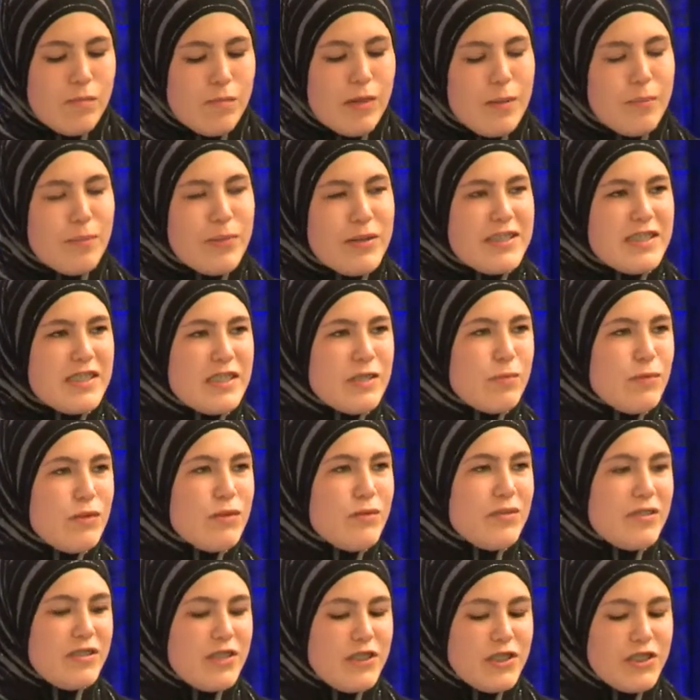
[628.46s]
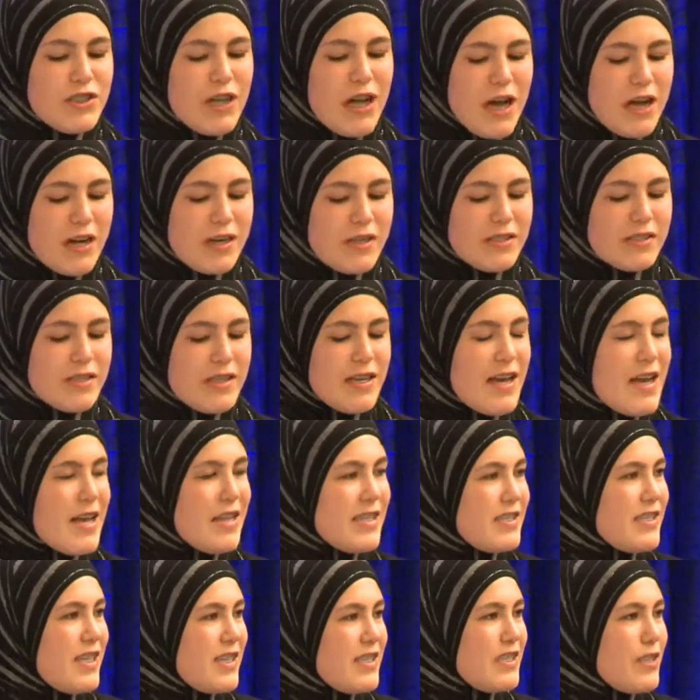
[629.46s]
My principal was shocked
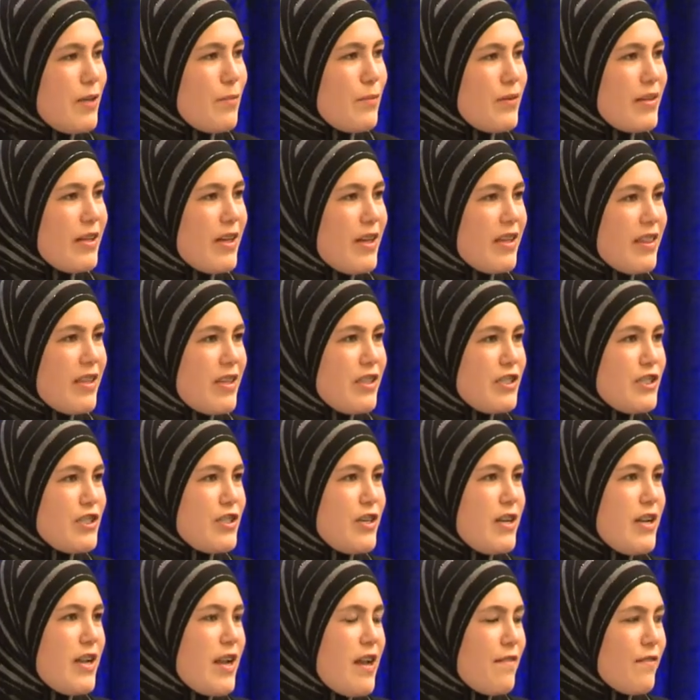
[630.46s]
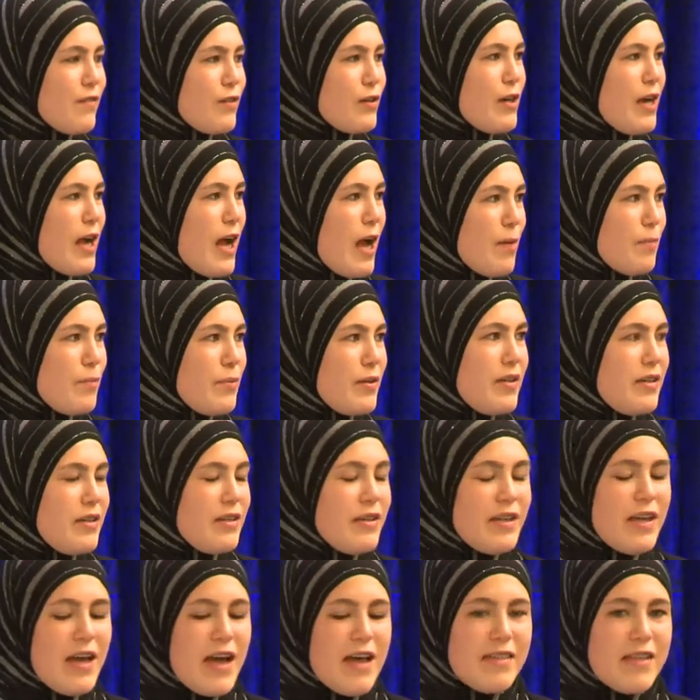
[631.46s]
and said something like this should never
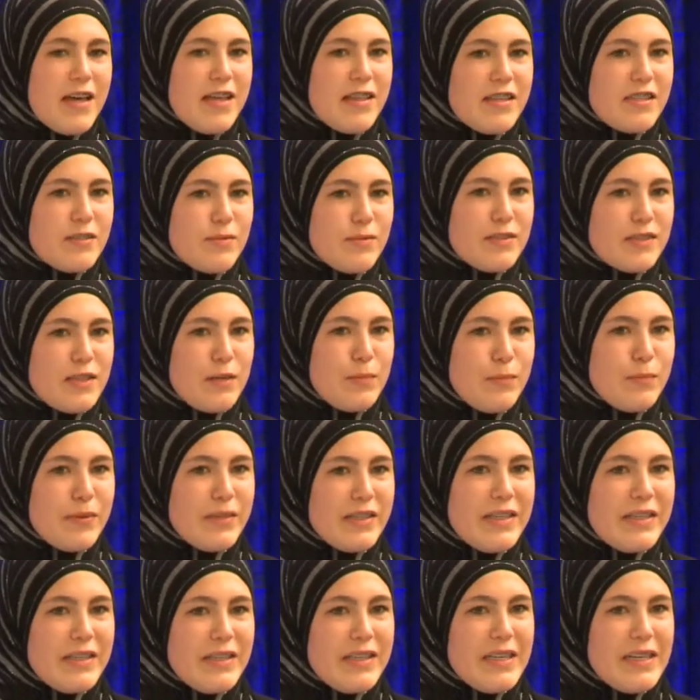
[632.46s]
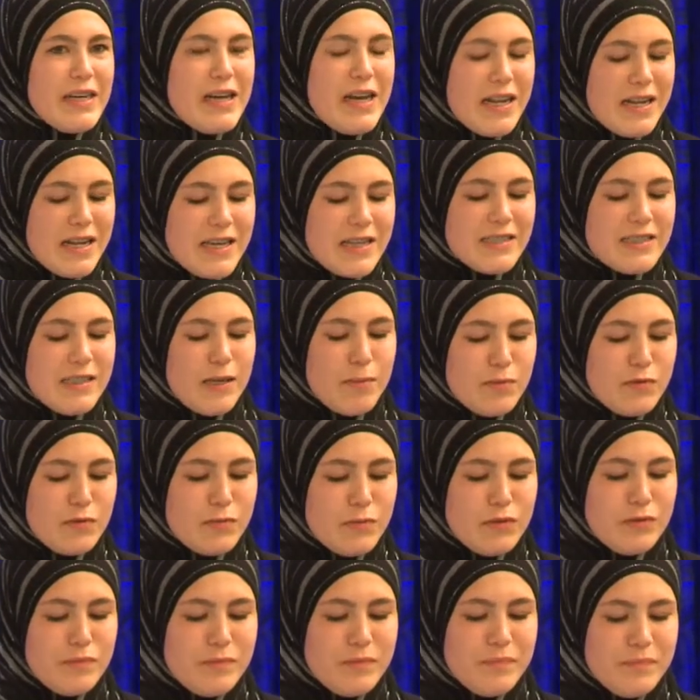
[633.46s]
happen and that this was completely
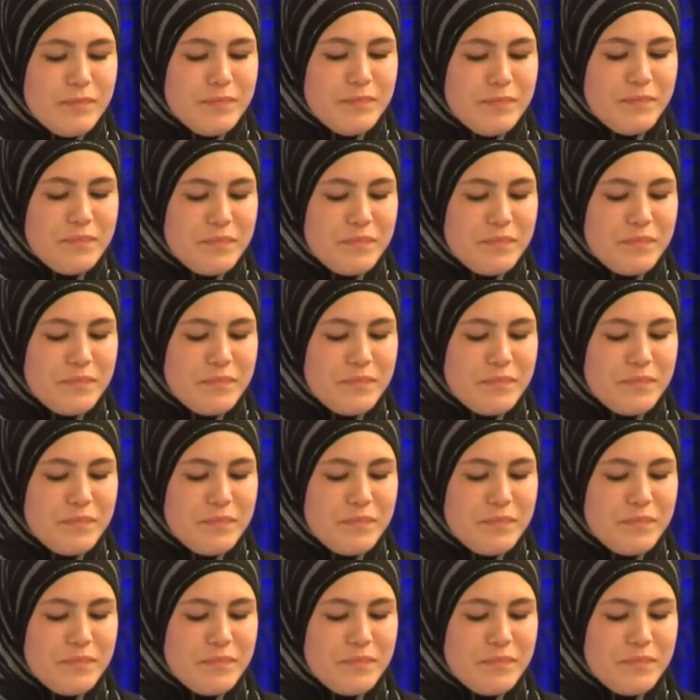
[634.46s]
unacceptable.